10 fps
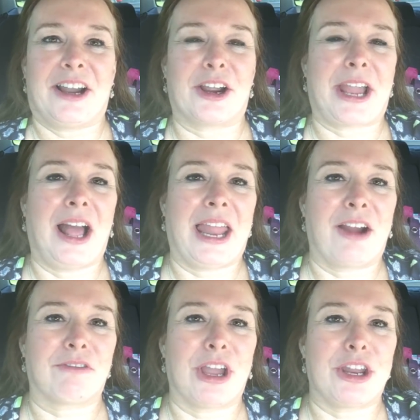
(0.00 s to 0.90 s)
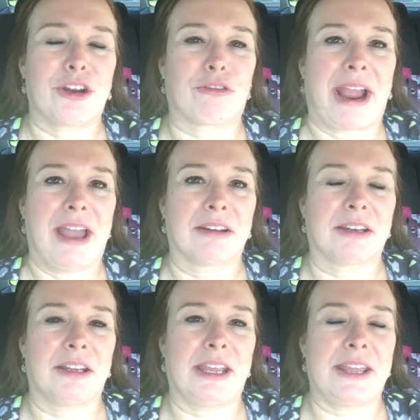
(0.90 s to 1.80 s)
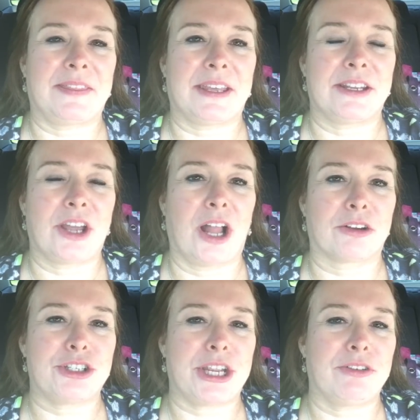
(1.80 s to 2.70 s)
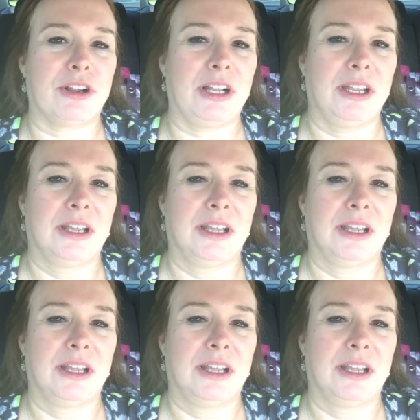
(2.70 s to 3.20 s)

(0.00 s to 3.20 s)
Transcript: Are y'all out running around at the Dollar General?